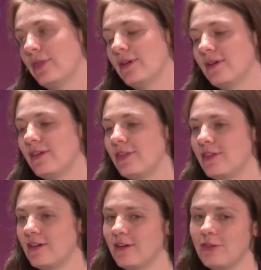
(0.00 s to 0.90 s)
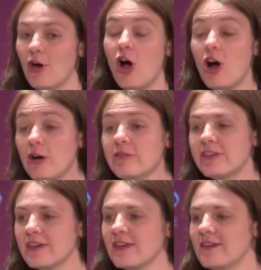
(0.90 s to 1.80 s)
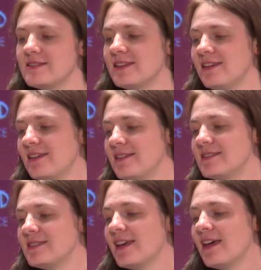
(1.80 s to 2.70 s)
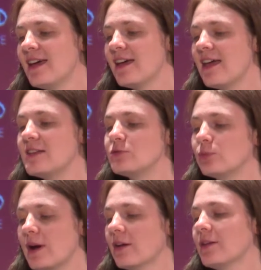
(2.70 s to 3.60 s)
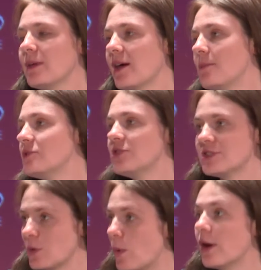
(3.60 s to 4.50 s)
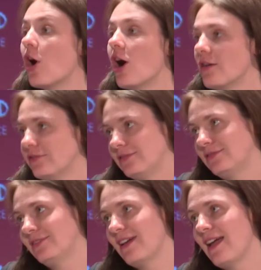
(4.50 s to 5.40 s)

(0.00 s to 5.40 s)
The, the, the hard thing is, is it rarely becomes just a one-off.